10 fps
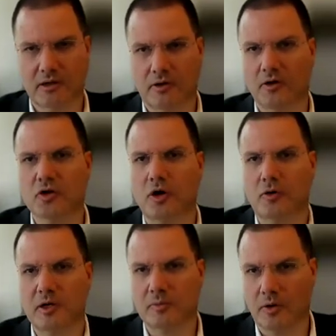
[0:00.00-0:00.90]
the
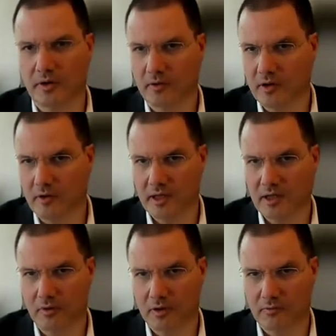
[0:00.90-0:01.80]
ongoing
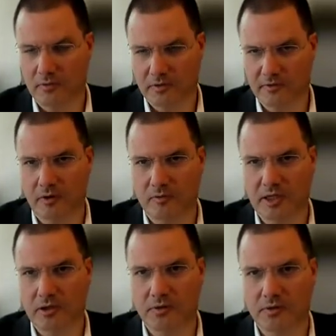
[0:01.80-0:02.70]
monitoring what's
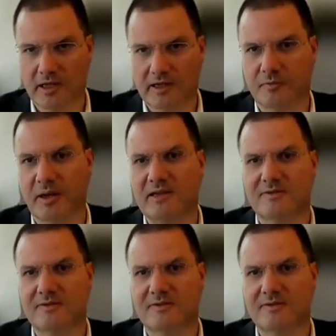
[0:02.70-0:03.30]
going on. That's